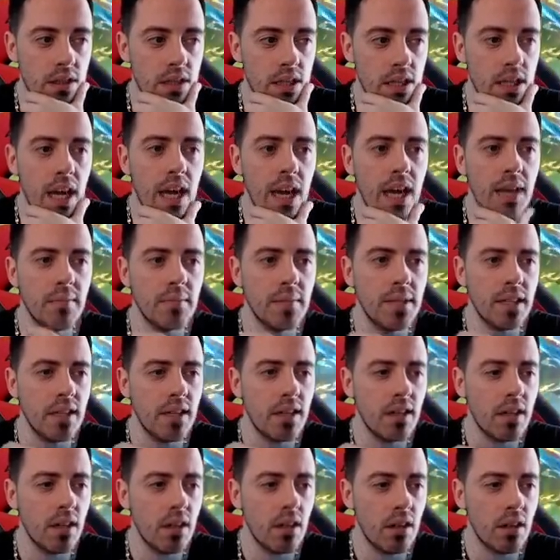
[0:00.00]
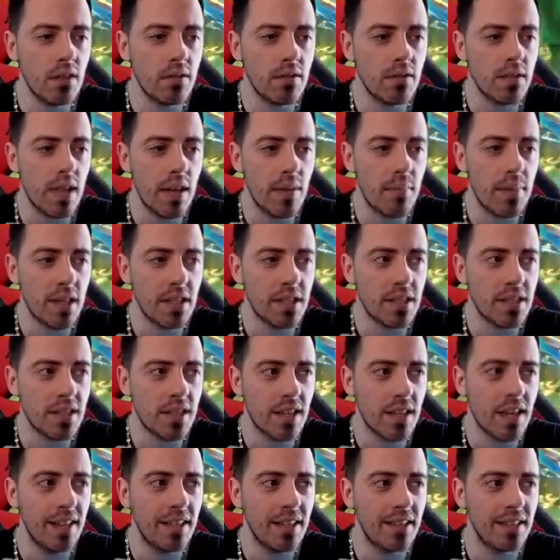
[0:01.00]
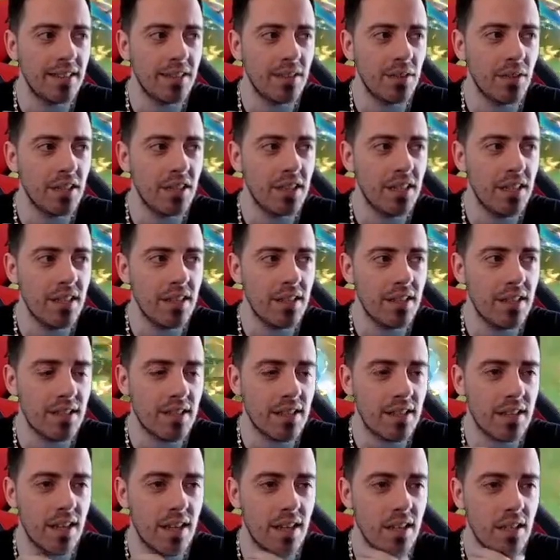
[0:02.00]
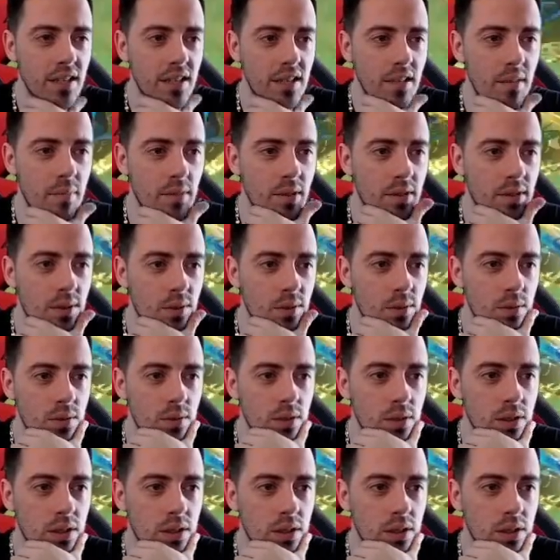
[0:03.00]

I'm taking a lot of damage and it's only the stage number 2.